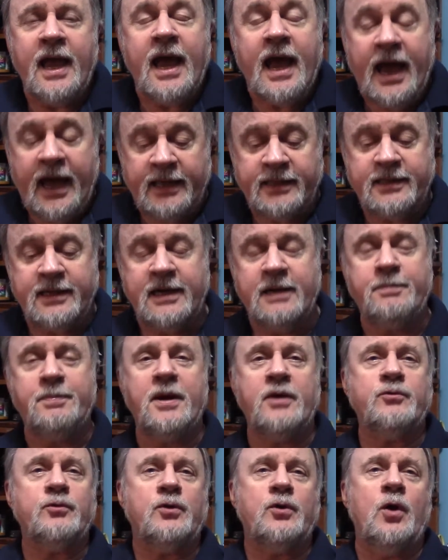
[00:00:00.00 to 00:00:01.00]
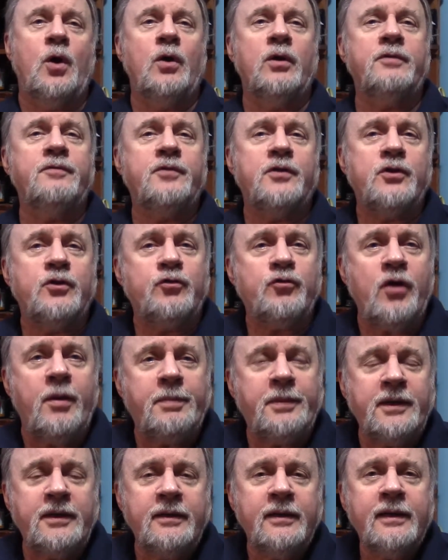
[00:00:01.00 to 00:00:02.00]
Anthony Petricola for the
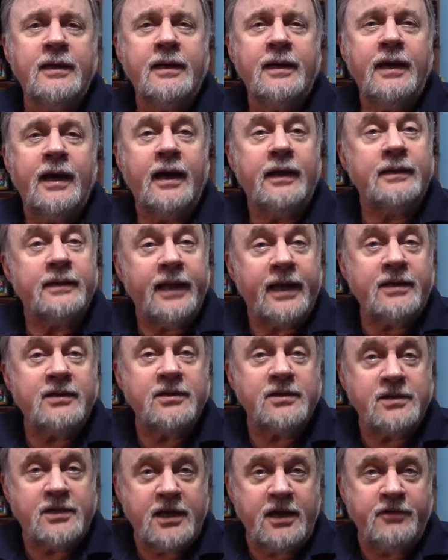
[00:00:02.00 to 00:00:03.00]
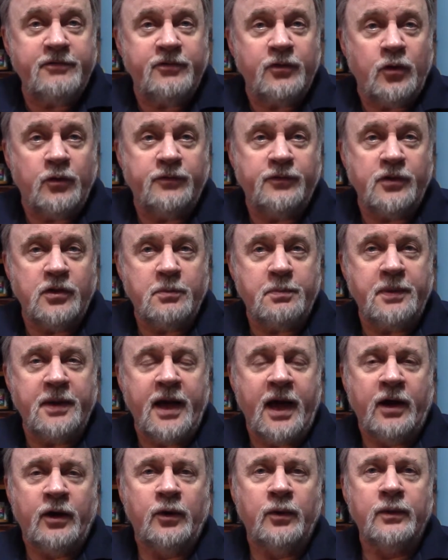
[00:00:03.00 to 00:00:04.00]
trumpet and Leighton Tifo for the
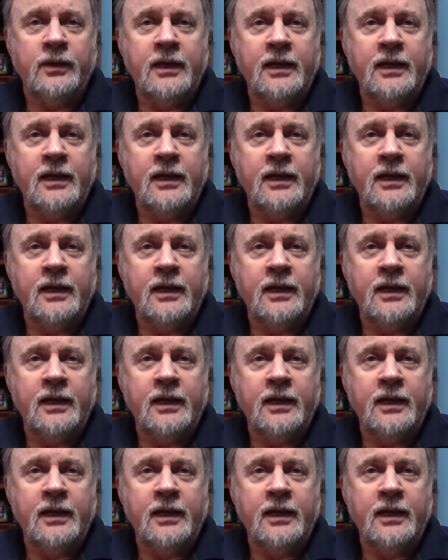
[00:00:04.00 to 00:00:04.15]
piano,